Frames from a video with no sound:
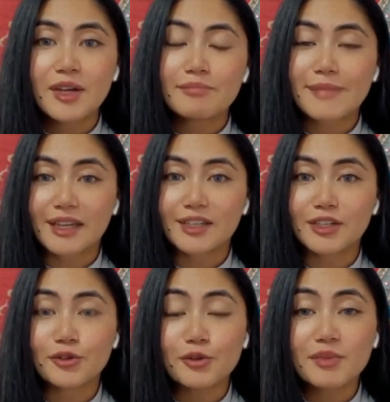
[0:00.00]
back in
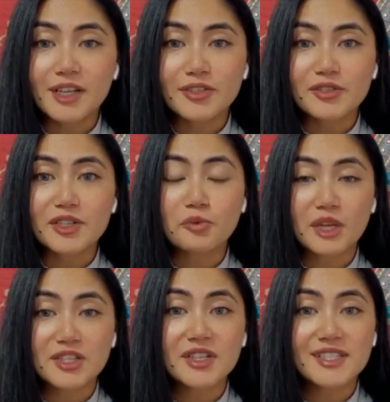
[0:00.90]
your home country
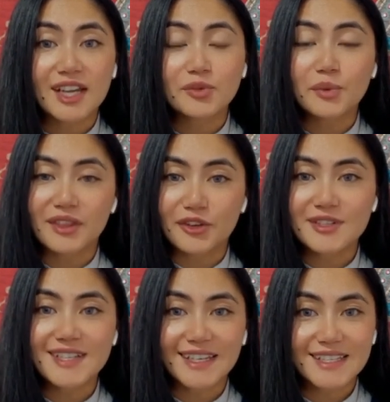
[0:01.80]
once you're done with your
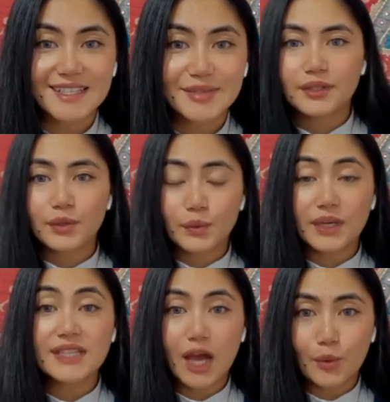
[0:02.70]
studies.
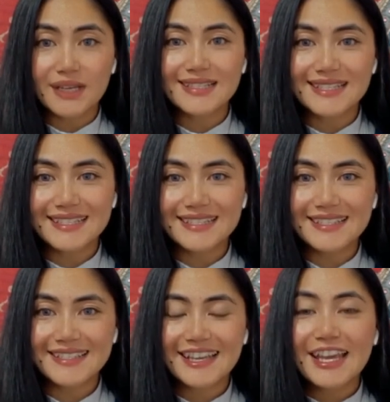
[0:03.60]
Want our
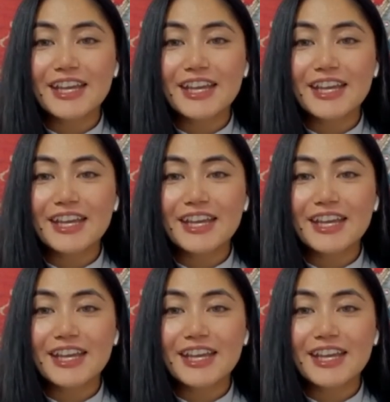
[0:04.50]
assistance?